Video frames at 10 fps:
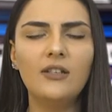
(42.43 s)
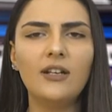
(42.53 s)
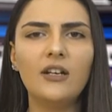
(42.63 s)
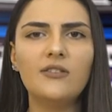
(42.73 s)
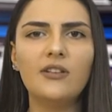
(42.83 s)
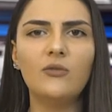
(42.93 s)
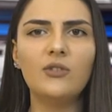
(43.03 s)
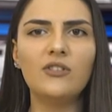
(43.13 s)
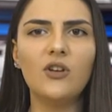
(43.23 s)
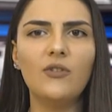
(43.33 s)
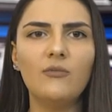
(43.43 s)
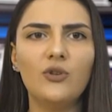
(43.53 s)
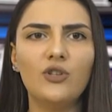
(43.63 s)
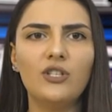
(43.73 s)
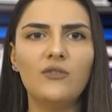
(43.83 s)
The consequences of
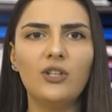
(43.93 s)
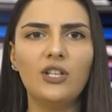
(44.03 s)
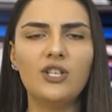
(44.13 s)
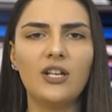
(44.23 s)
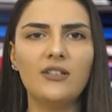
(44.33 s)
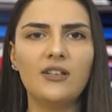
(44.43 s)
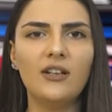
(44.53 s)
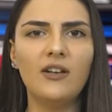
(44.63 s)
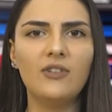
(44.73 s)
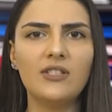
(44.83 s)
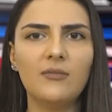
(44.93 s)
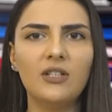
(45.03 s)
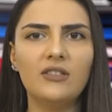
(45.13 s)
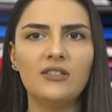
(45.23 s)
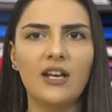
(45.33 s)
impunity for the genocide are
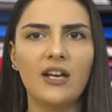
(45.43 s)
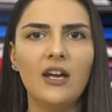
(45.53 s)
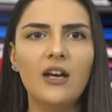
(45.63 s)
visible today.